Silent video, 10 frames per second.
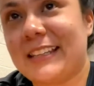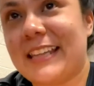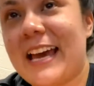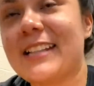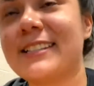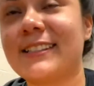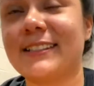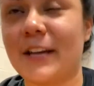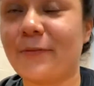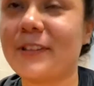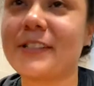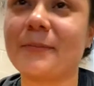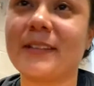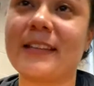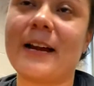that's definitely
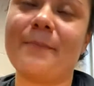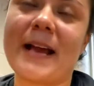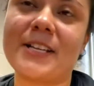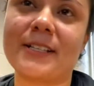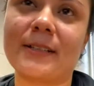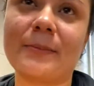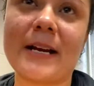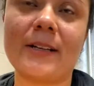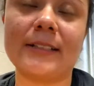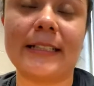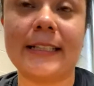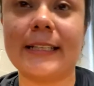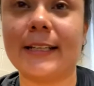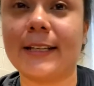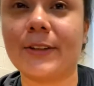something that I'm passionate about. And
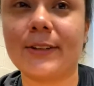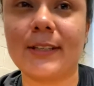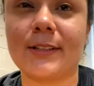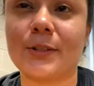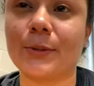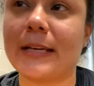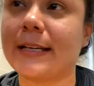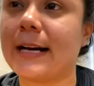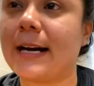then another thing too, like